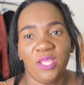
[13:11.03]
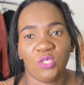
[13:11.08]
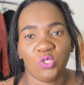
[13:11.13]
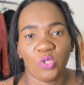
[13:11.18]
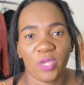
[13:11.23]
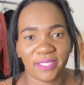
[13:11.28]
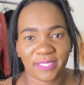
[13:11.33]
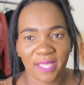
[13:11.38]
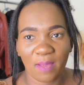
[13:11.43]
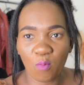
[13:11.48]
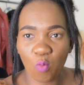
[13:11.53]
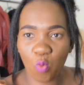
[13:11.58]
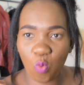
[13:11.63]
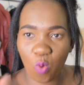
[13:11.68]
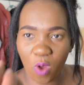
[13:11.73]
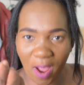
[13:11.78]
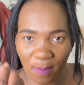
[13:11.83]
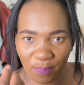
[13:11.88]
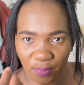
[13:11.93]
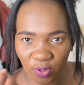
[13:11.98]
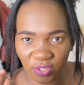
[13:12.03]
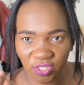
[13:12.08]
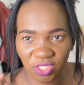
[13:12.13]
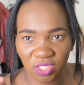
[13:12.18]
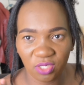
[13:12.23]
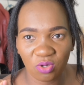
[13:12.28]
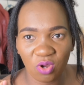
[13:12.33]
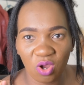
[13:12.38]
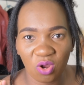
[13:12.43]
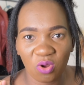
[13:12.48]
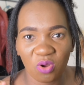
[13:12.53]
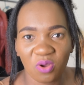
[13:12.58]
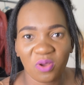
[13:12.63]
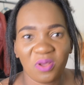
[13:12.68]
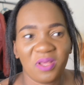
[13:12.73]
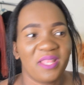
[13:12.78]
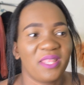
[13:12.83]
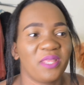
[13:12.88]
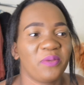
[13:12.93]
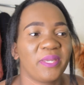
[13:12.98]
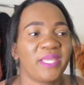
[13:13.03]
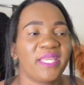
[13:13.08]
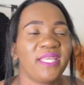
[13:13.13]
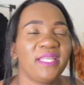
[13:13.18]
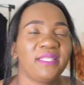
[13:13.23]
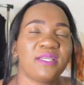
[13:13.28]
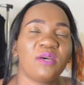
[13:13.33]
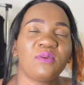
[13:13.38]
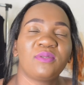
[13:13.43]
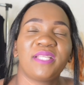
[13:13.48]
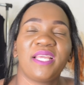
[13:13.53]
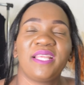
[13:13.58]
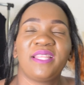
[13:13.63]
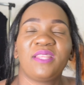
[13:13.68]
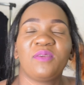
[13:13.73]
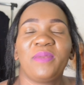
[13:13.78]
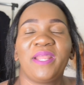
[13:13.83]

So as I'm approaching Coco, there were kids outside.